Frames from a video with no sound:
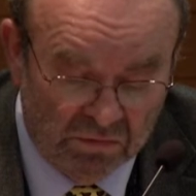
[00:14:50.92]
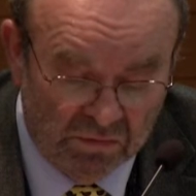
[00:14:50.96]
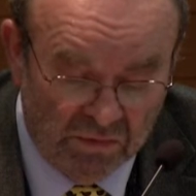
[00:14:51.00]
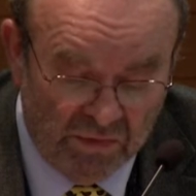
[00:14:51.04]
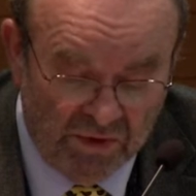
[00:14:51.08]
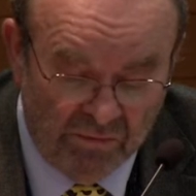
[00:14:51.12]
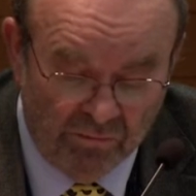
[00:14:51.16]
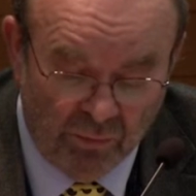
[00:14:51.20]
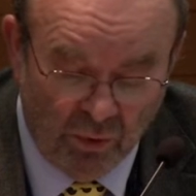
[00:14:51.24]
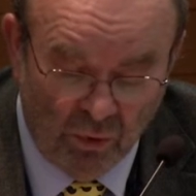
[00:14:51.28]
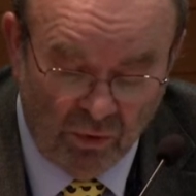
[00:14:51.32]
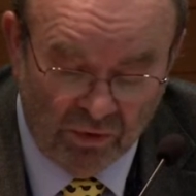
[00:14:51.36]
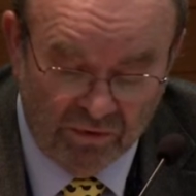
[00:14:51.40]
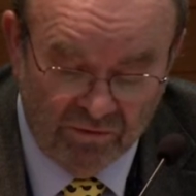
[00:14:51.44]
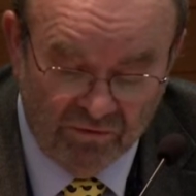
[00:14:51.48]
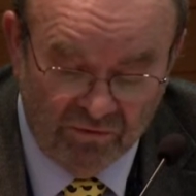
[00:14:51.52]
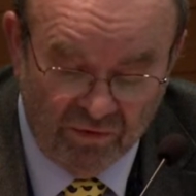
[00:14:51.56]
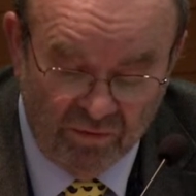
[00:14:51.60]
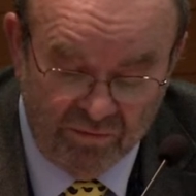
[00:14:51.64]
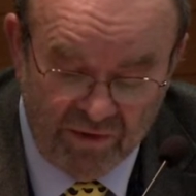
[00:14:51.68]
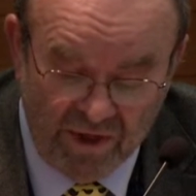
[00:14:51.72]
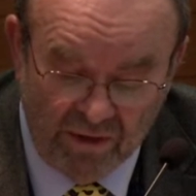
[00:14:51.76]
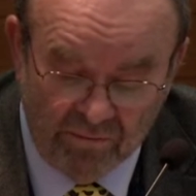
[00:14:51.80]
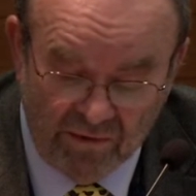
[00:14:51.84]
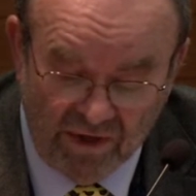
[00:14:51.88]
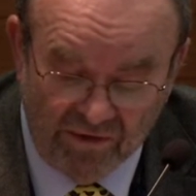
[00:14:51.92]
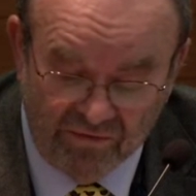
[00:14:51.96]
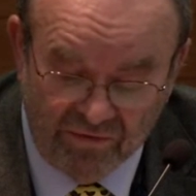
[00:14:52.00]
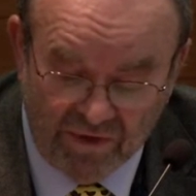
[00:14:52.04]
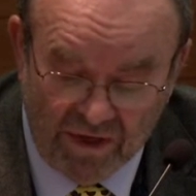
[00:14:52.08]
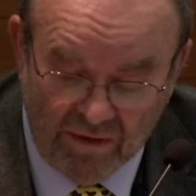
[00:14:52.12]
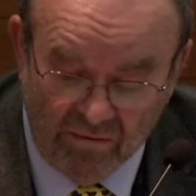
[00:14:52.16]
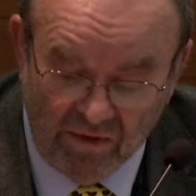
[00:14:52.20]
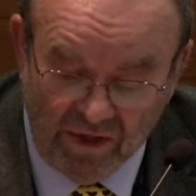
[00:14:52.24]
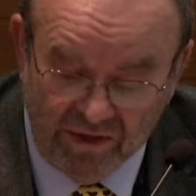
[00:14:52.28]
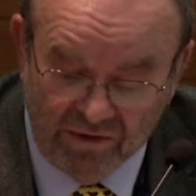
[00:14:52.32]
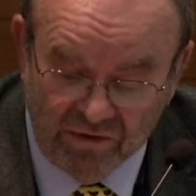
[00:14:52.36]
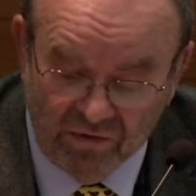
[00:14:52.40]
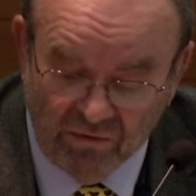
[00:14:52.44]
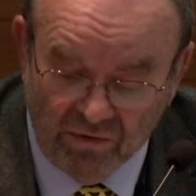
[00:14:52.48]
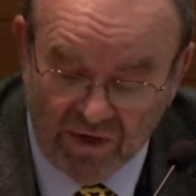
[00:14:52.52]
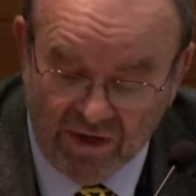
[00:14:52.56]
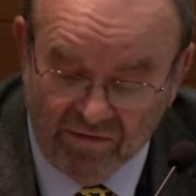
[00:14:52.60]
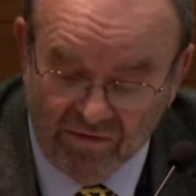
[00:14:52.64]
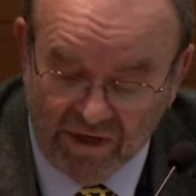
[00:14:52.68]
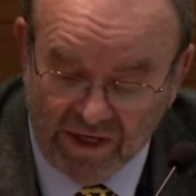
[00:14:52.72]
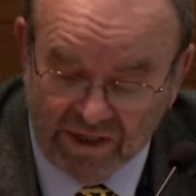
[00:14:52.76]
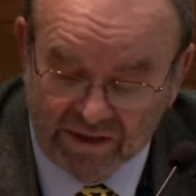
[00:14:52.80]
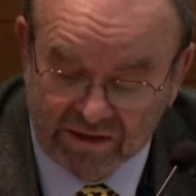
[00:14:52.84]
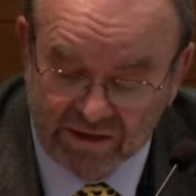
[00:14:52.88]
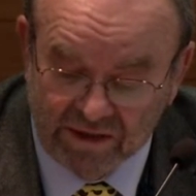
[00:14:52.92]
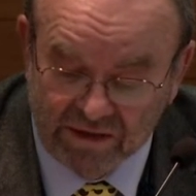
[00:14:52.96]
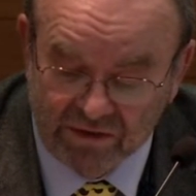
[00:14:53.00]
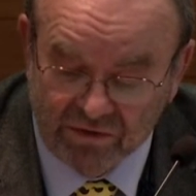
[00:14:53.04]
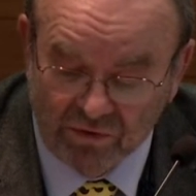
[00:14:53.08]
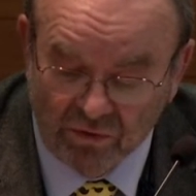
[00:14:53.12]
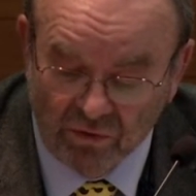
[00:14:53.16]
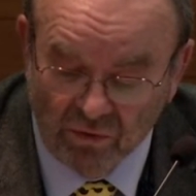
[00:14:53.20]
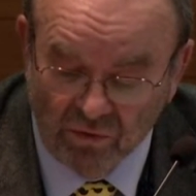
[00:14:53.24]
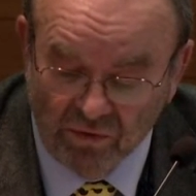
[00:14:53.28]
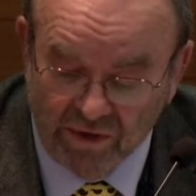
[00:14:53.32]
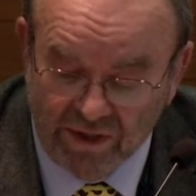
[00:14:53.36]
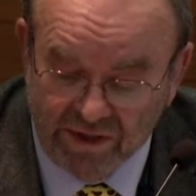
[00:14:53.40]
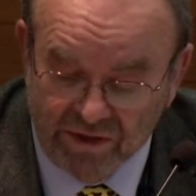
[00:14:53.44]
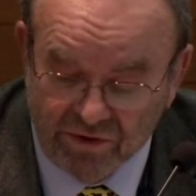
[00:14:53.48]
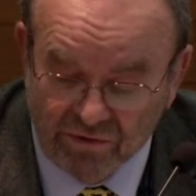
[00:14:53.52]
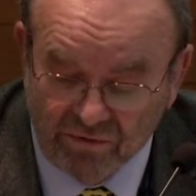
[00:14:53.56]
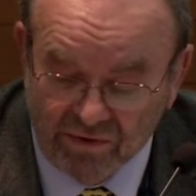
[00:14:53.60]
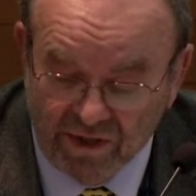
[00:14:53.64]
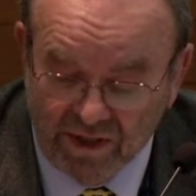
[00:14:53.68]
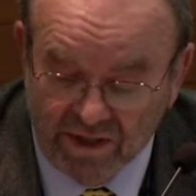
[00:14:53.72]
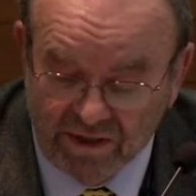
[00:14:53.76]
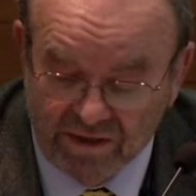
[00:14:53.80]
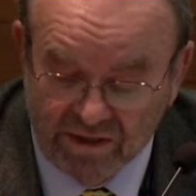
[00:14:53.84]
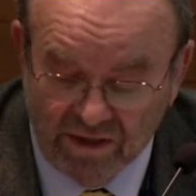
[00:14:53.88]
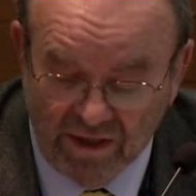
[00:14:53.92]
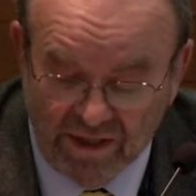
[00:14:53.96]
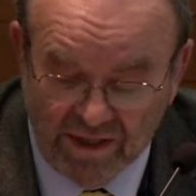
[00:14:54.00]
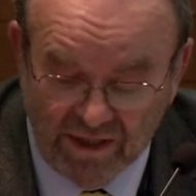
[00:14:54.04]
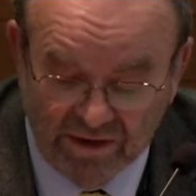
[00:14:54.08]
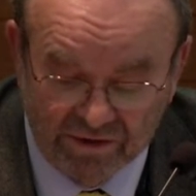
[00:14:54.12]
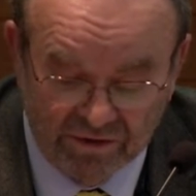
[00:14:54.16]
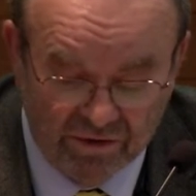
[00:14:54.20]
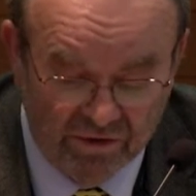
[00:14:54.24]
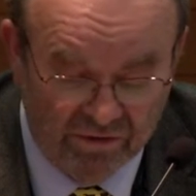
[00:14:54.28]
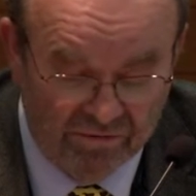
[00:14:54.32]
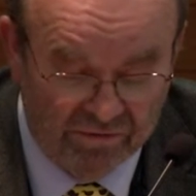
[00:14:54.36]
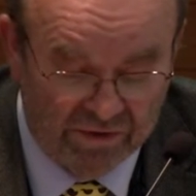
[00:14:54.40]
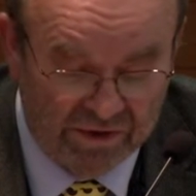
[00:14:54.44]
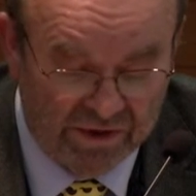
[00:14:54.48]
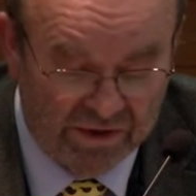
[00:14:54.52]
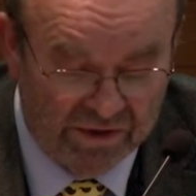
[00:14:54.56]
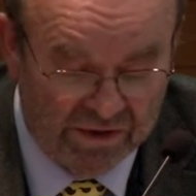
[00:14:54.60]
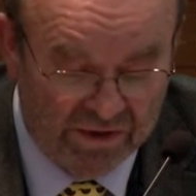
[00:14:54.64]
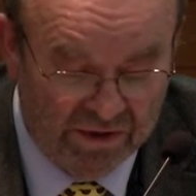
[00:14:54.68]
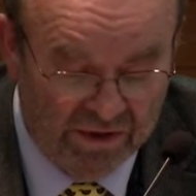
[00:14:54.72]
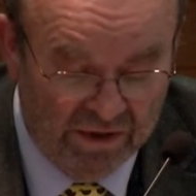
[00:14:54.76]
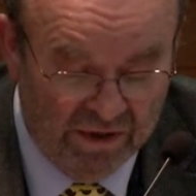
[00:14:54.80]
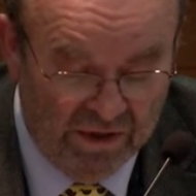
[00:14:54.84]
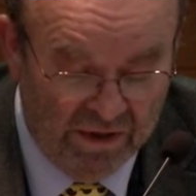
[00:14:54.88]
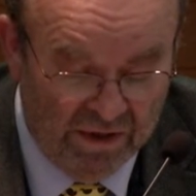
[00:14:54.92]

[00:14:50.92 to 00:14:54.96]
Important for me and my family to have access to good education and health services.